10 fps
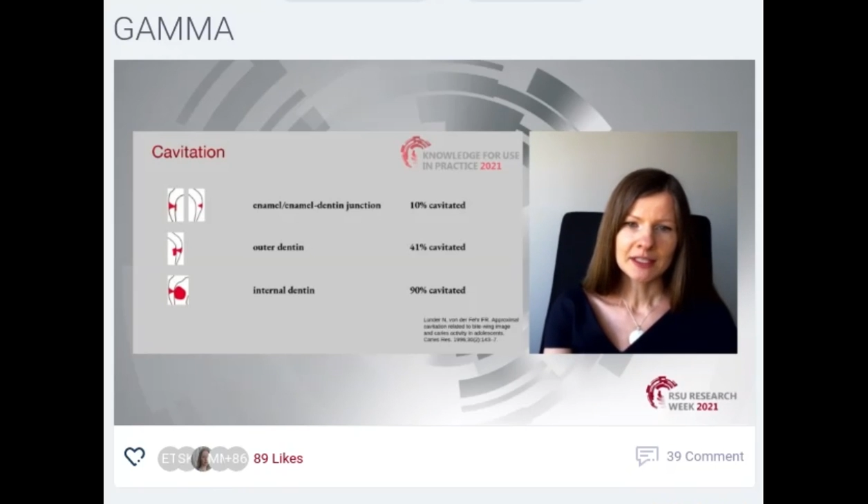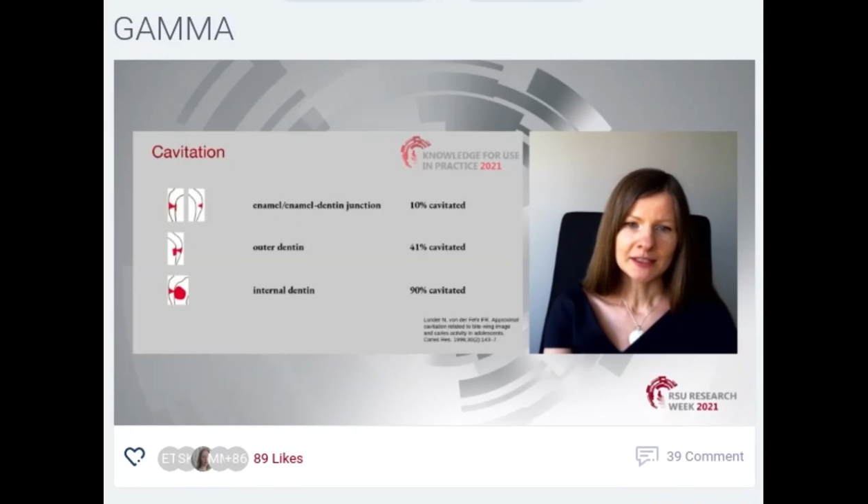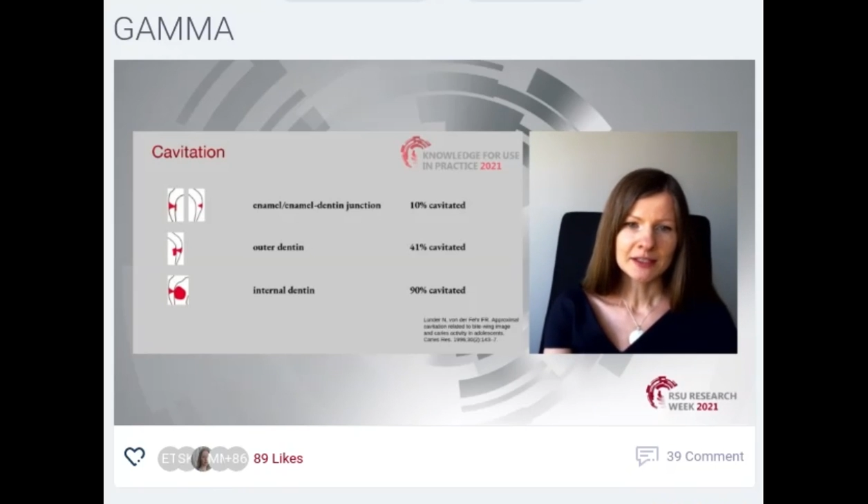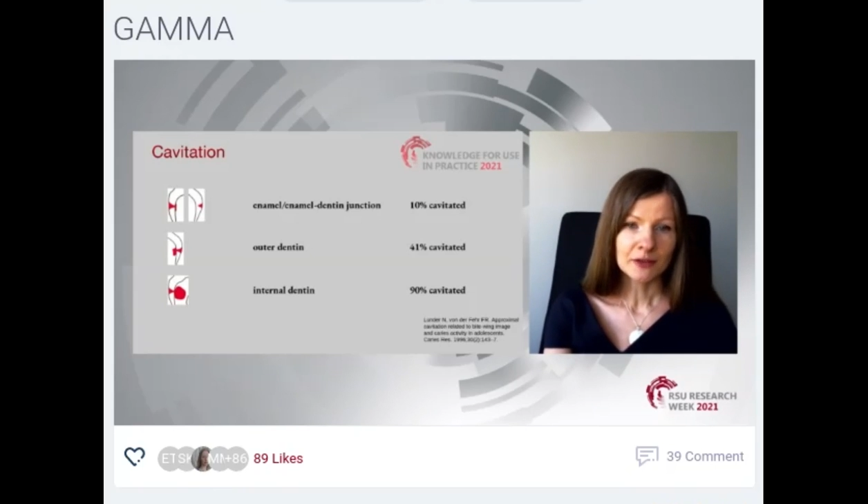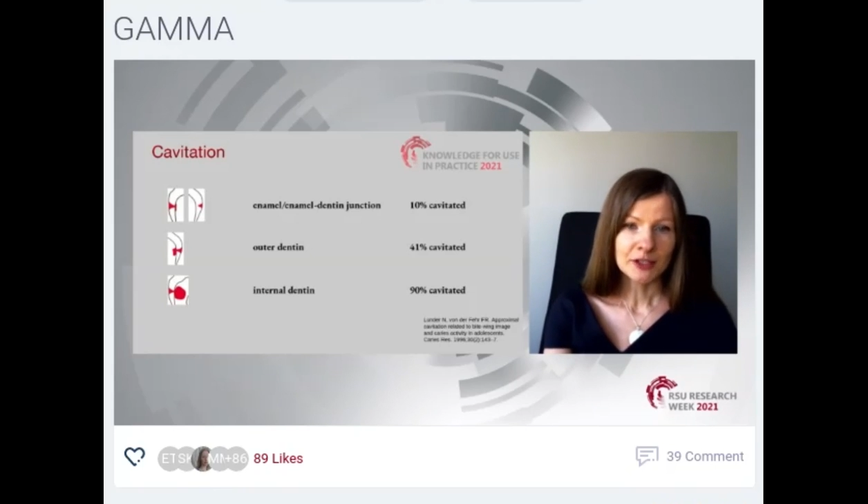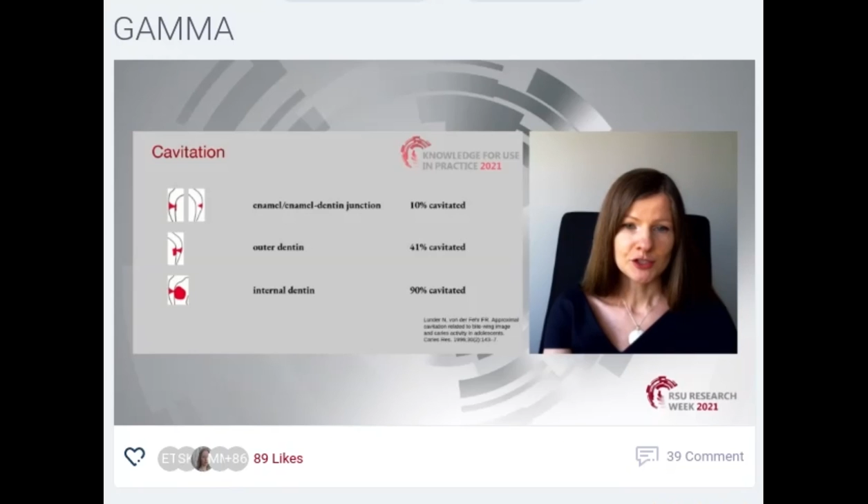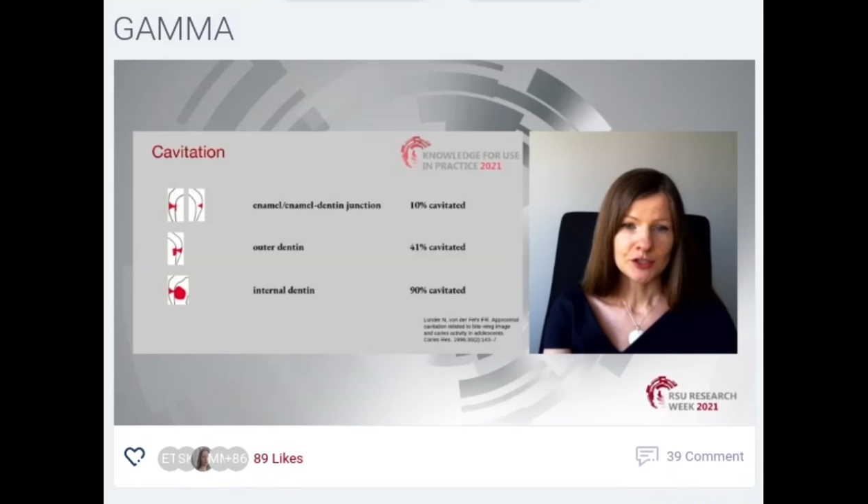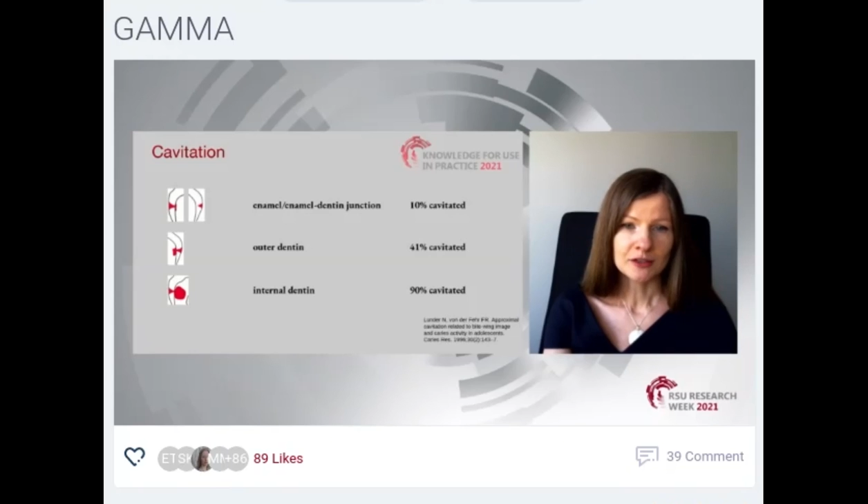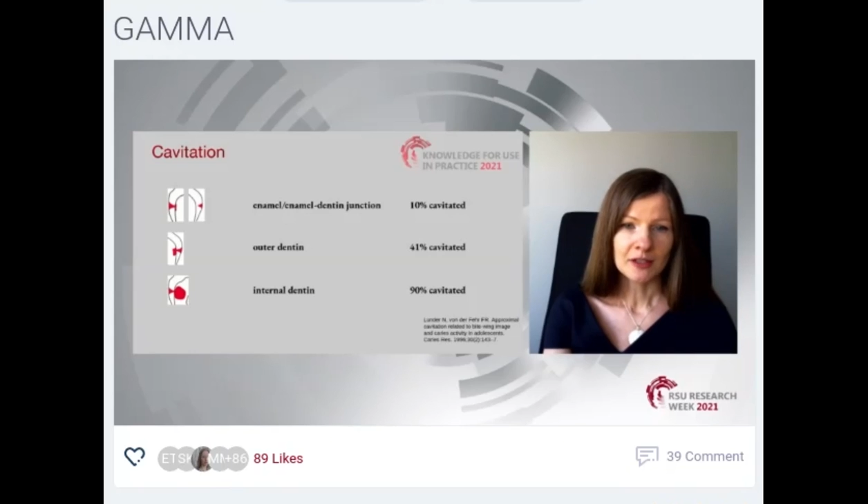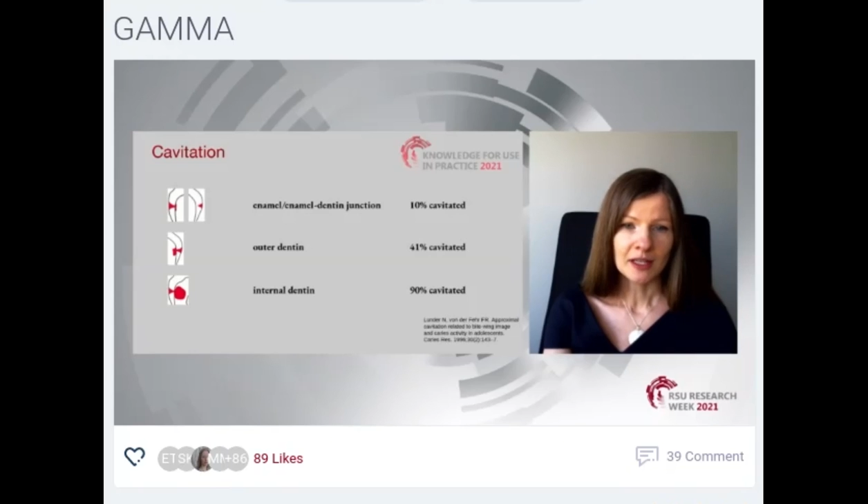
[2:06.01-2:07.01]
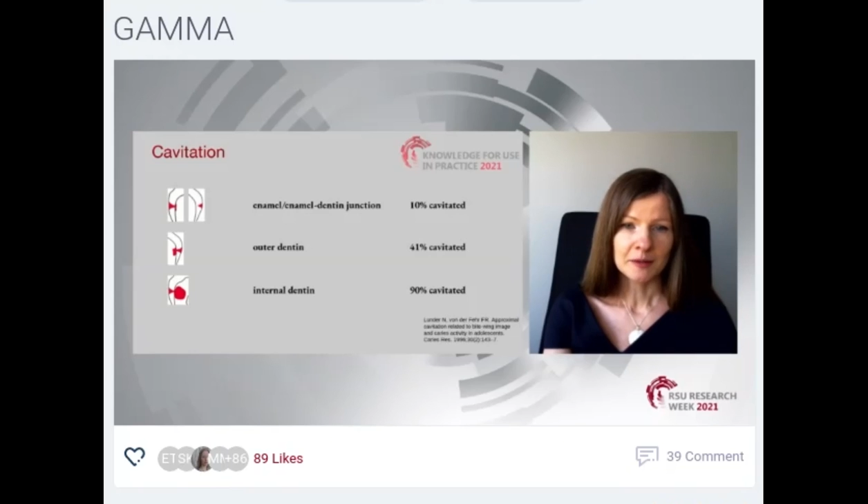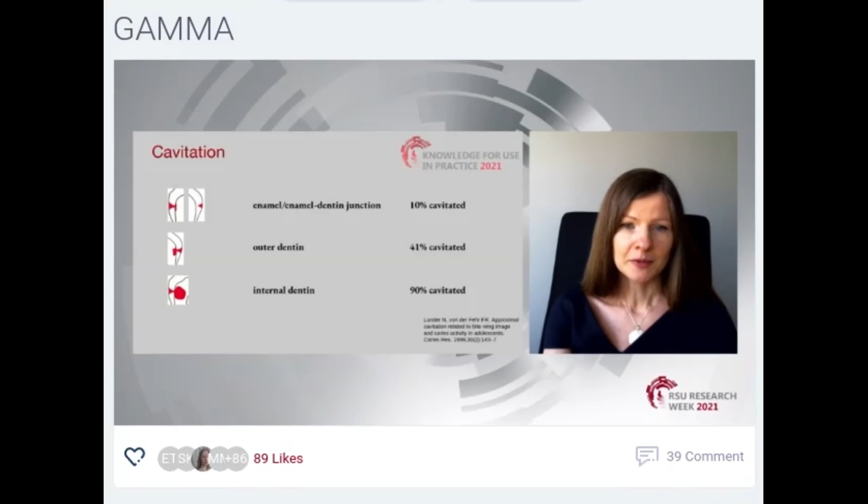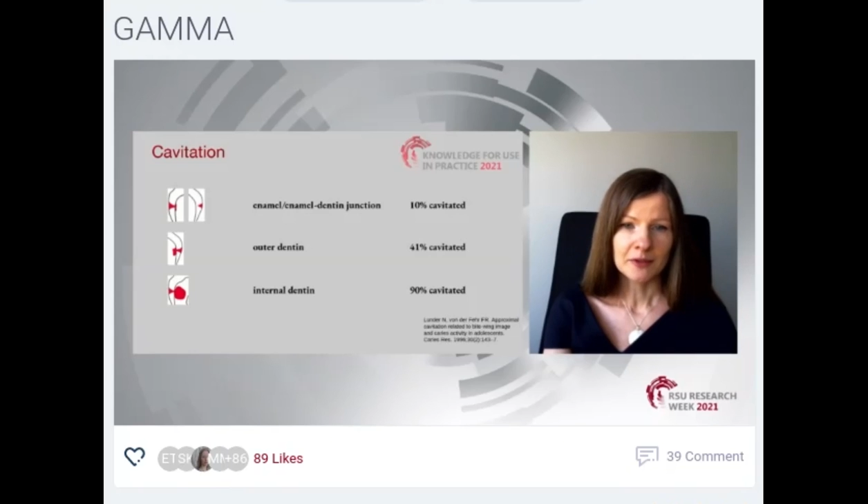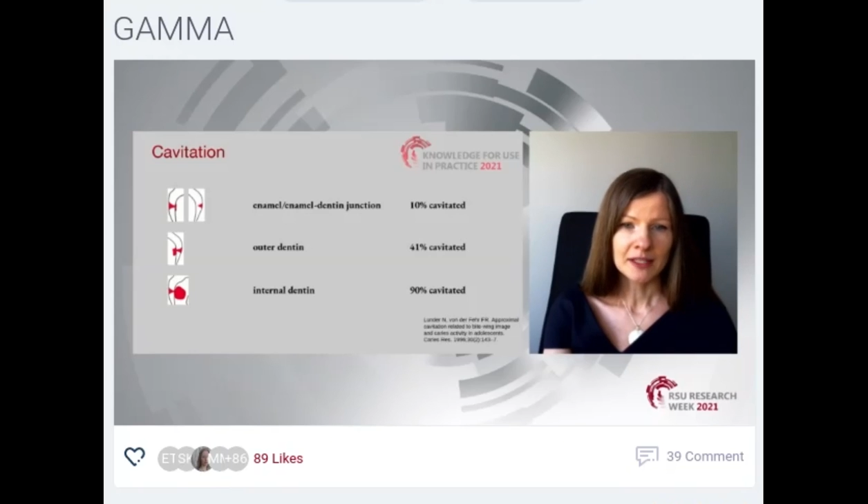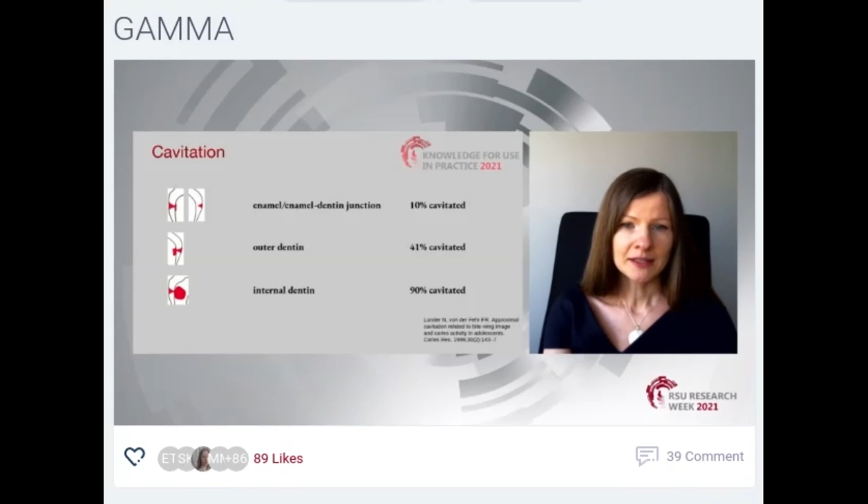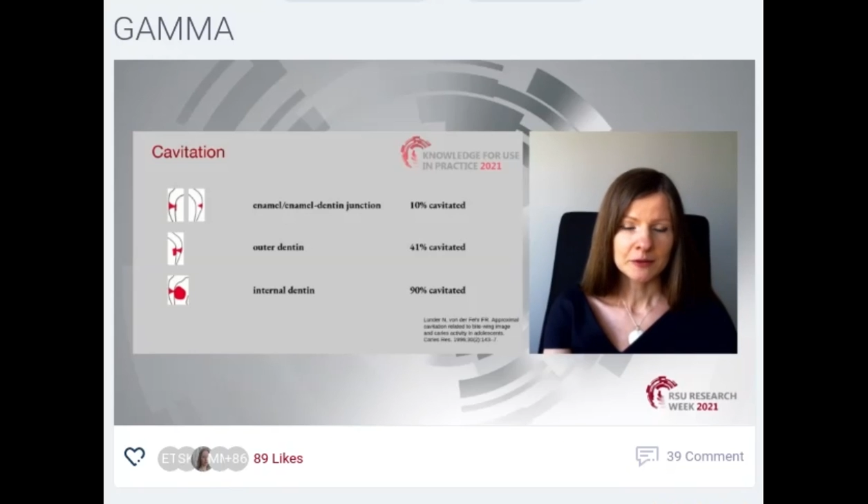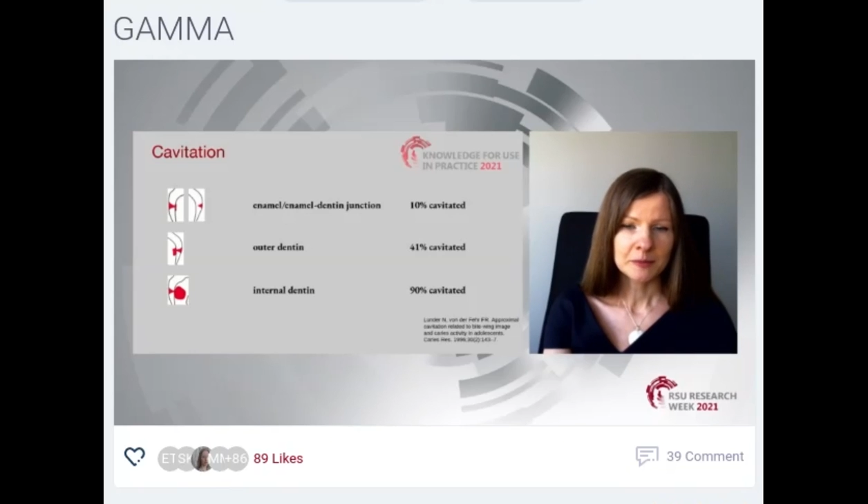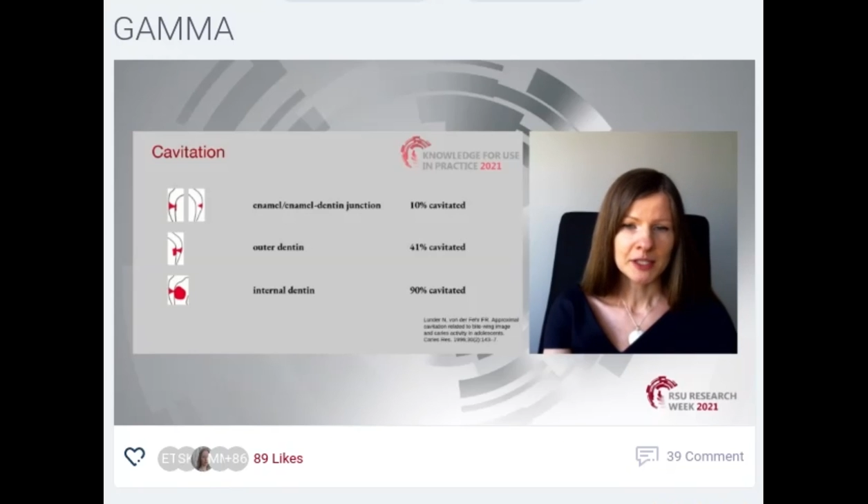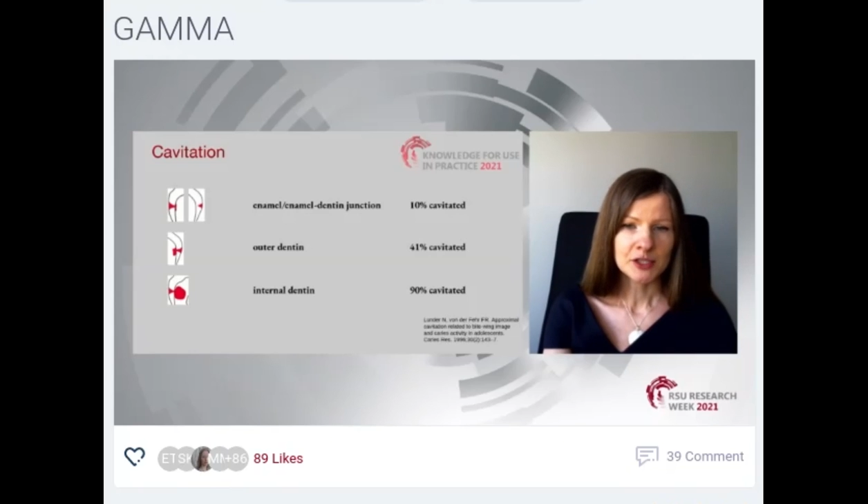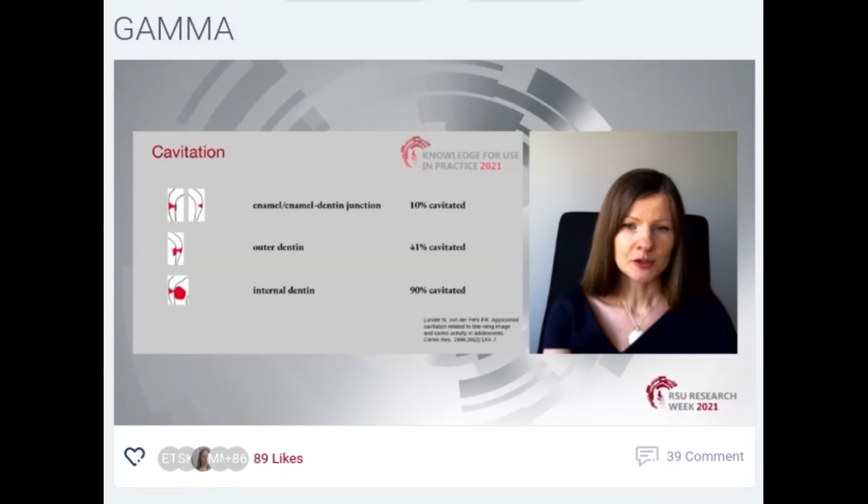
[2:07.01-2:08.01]
intervention and preventive
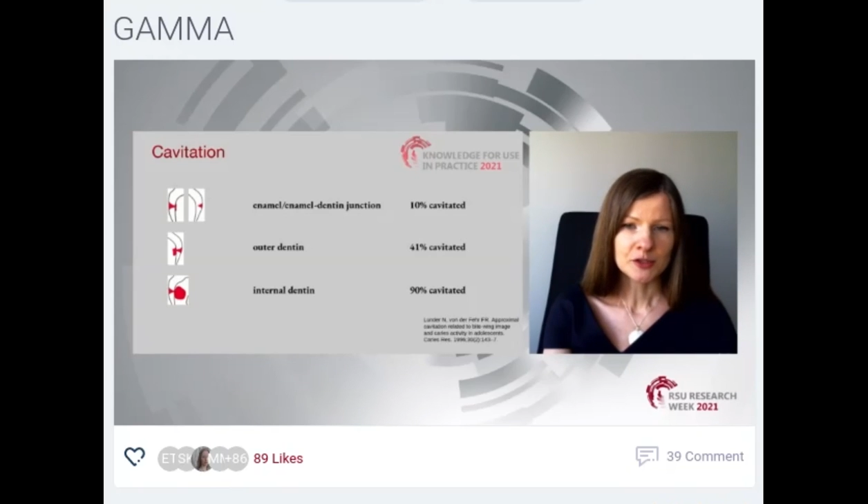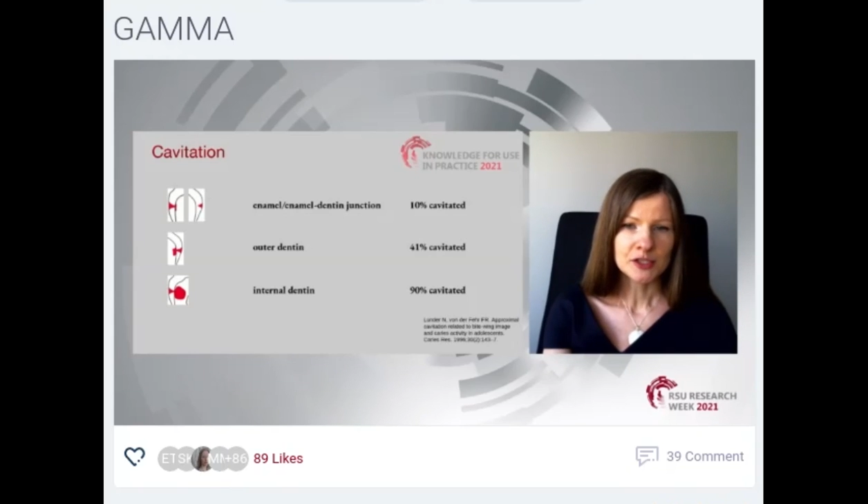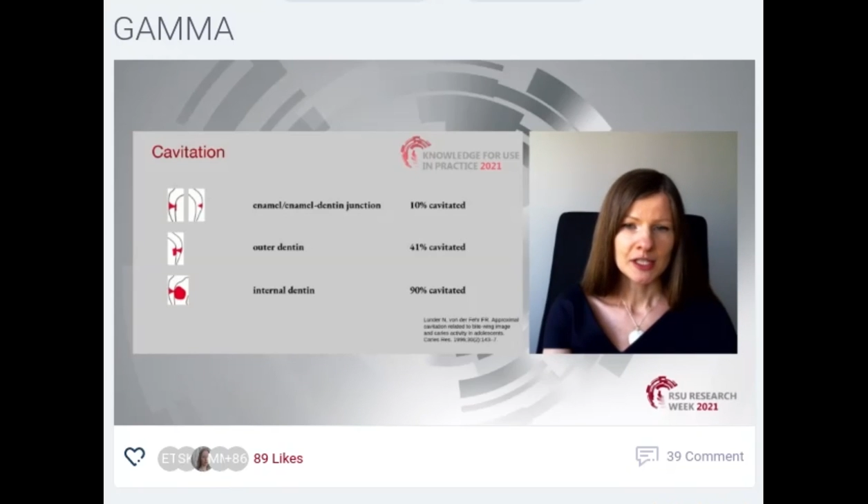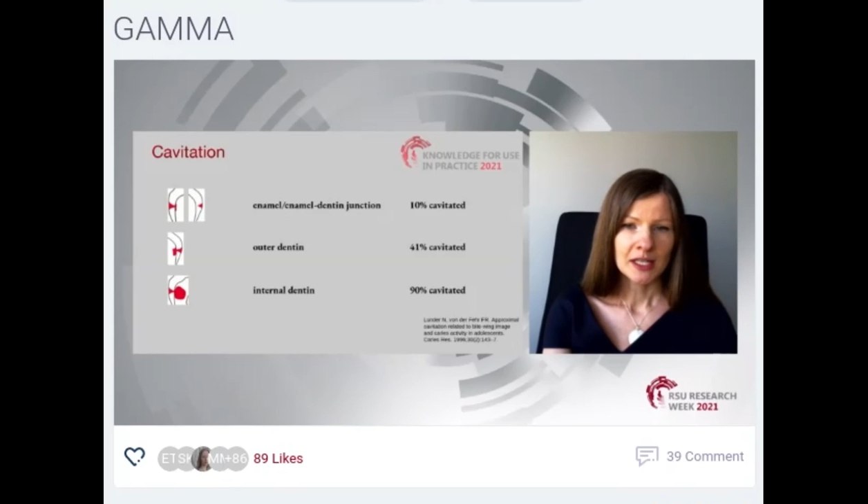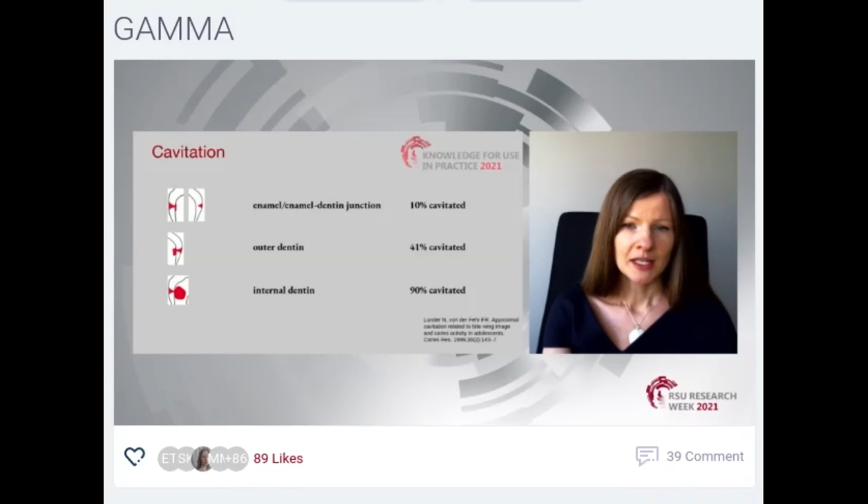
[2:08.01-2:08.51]
measures